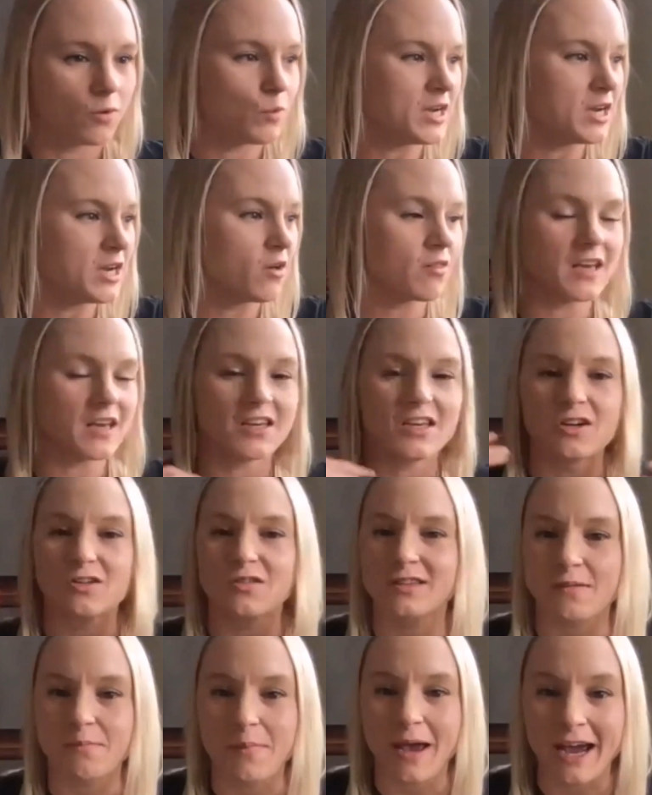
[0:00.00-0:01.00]
don't think
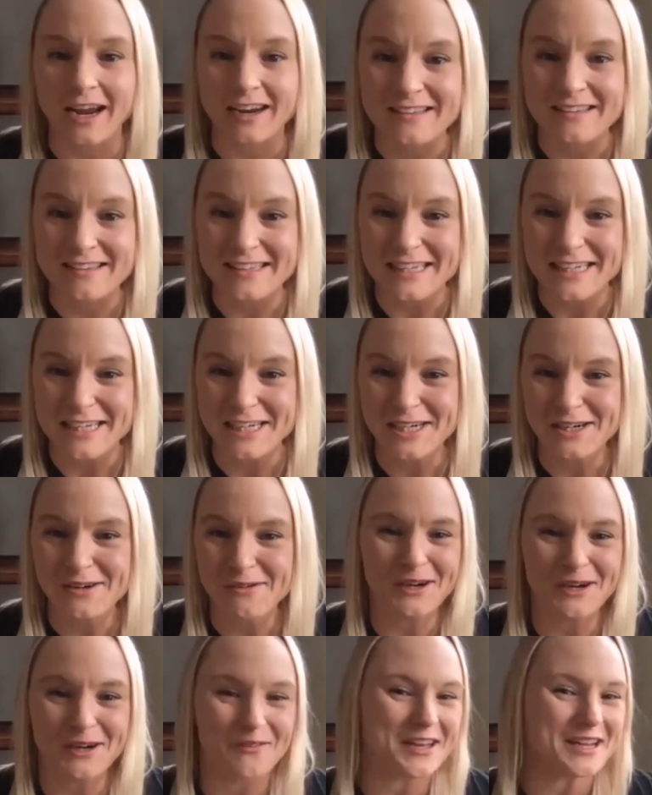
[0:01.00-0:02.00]
yoga is a panacea.
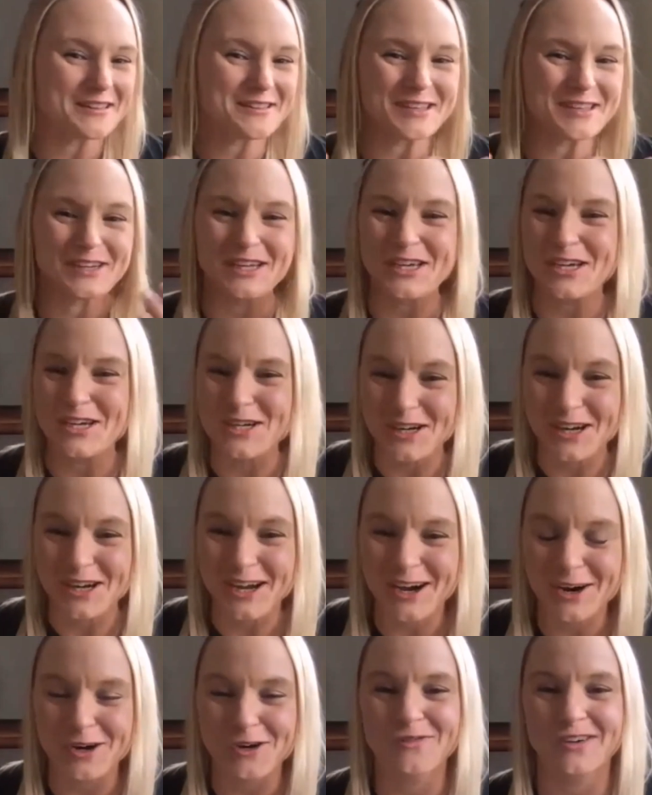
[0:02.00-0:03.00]
We don't think it's going to cure
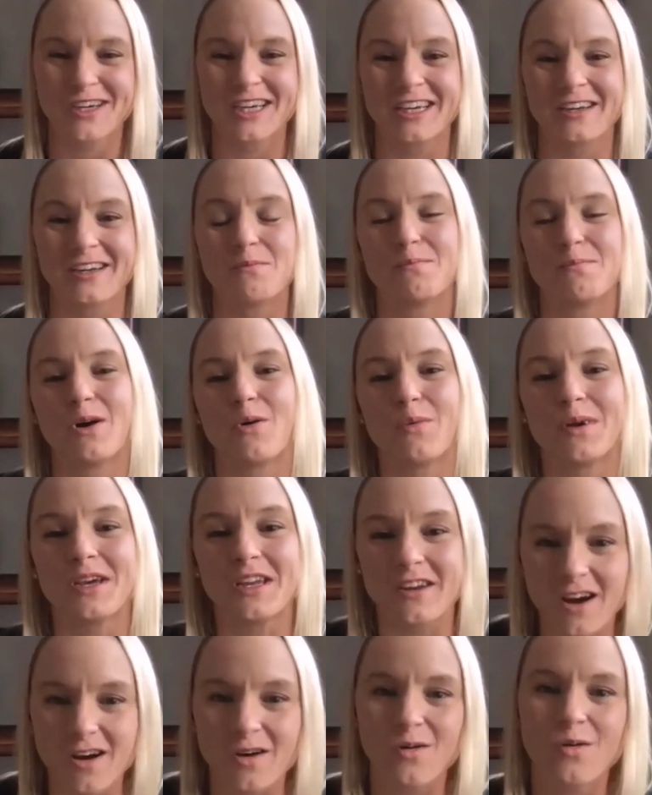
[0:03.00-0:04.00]
COVID, but we
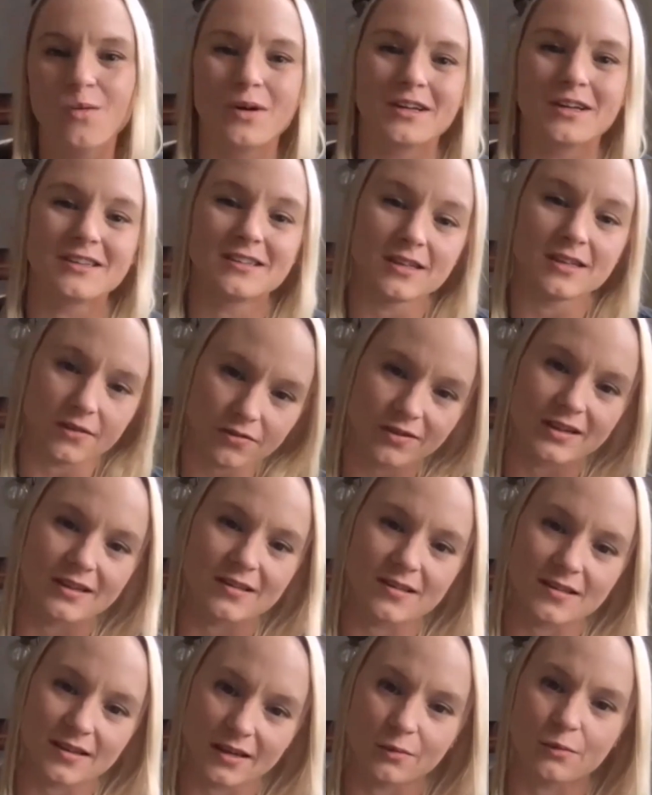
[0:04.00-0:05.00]
know what a
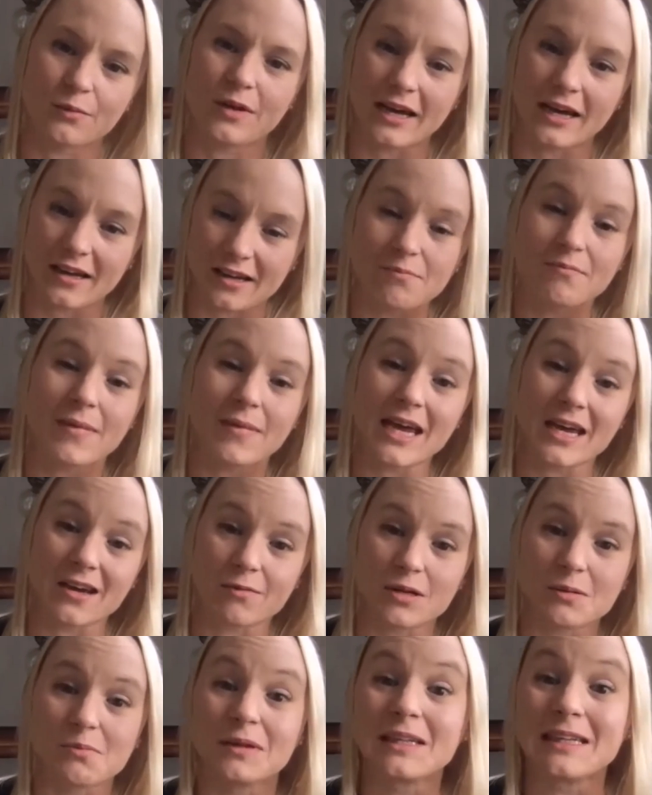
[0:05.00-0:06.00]
difference it can make.
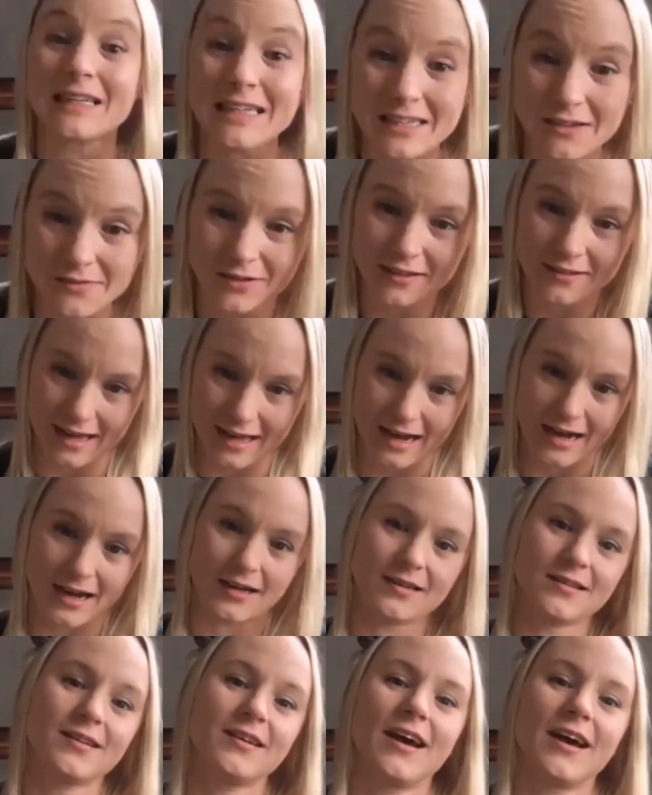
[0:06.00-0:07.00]
We believe in
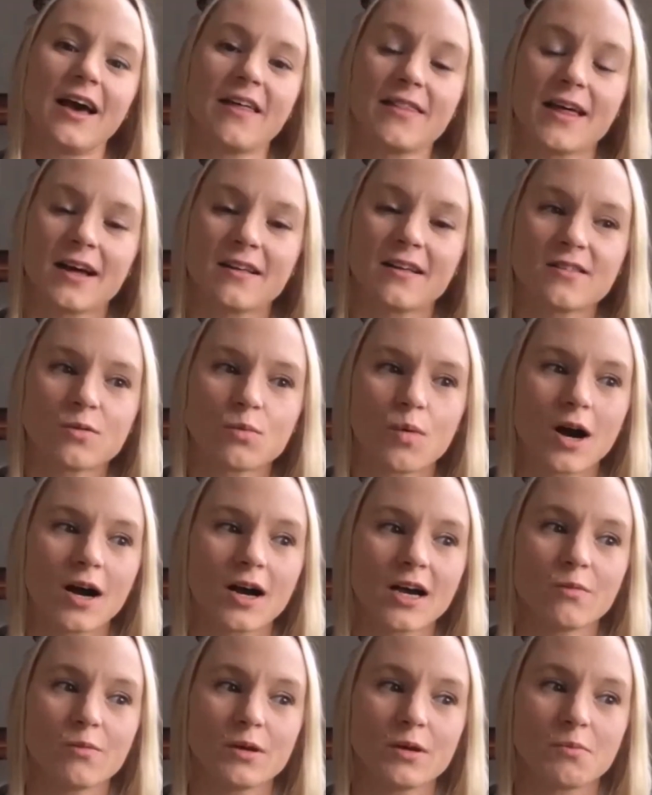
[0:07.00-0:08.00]
that. And that's
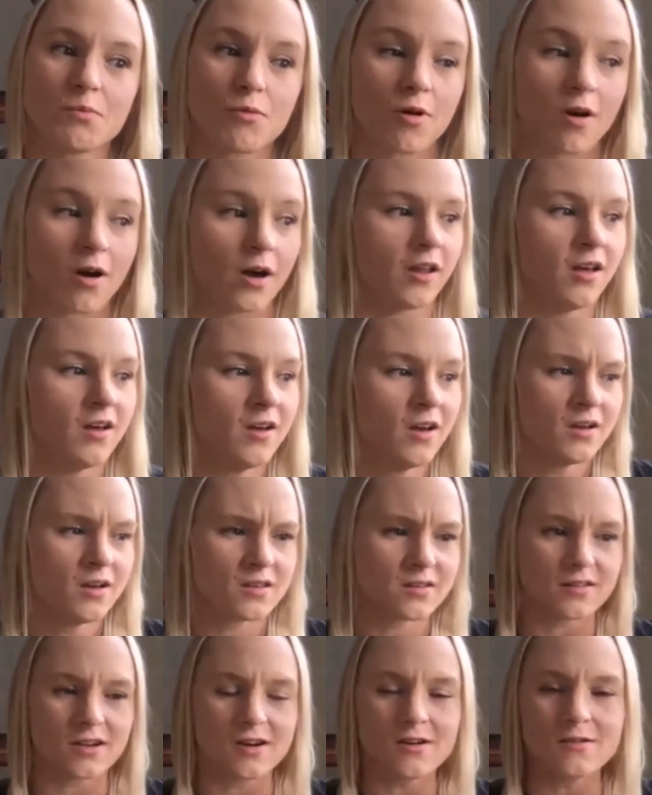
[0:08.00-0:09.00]
why we brought
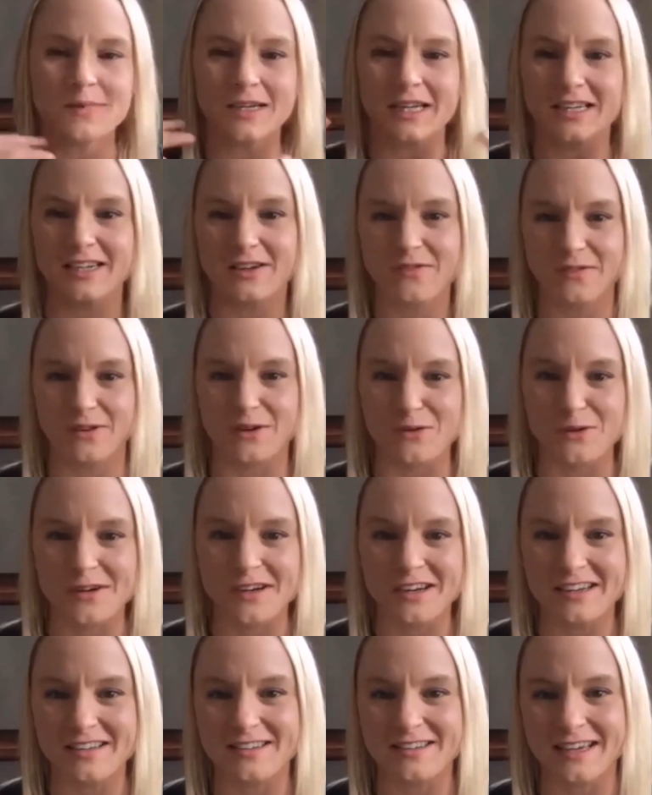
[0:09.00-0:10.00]
so many different
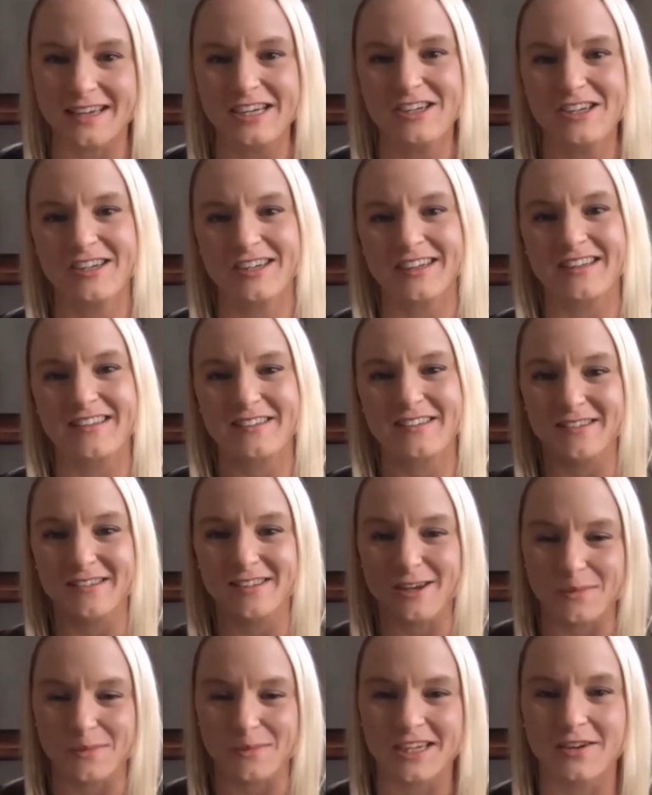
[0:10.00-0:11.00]
organizations and
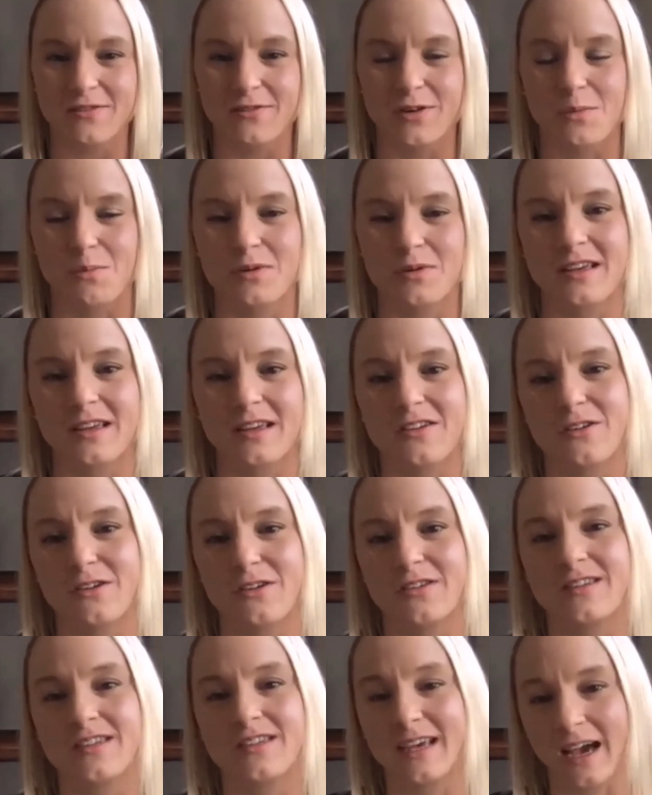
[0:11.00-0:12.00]
so many different
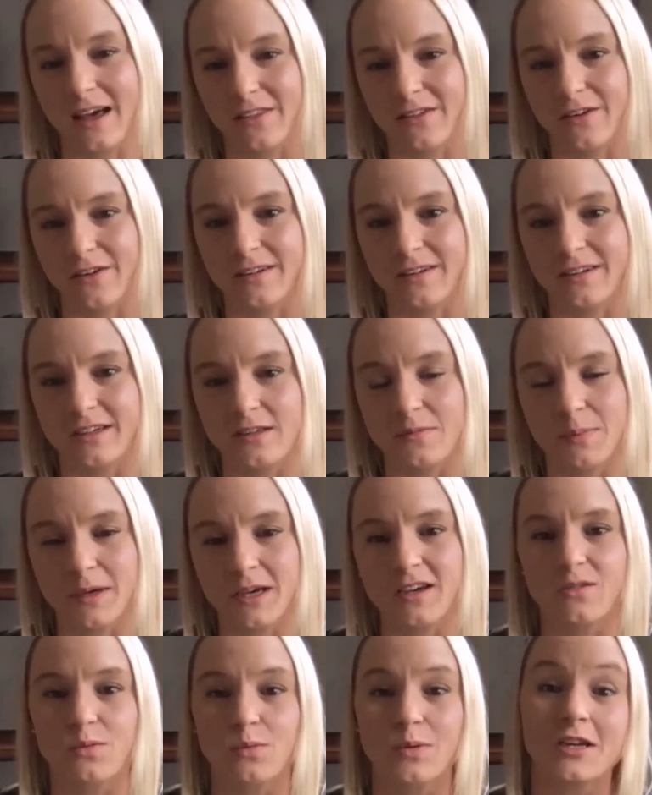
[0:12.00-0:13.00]
presenters together, is
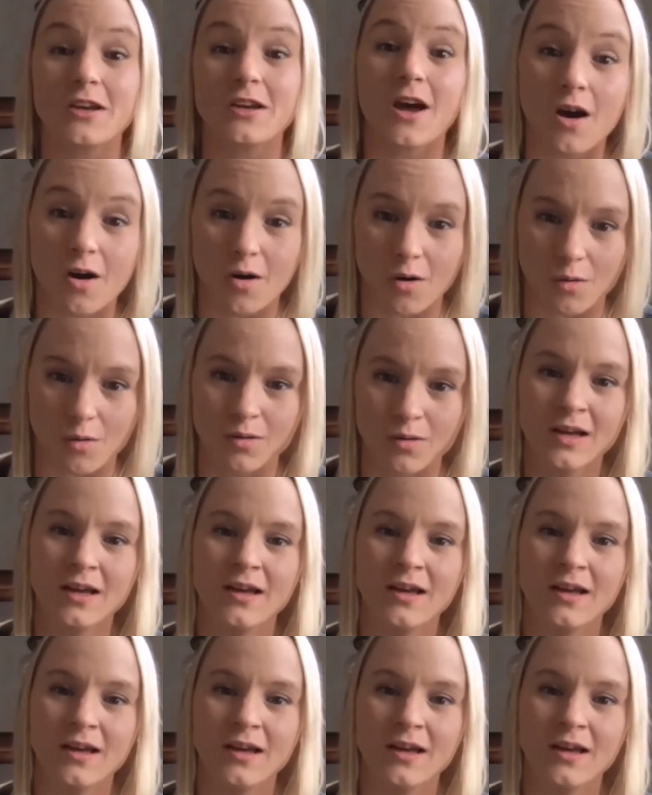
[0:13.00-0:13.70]
because we know.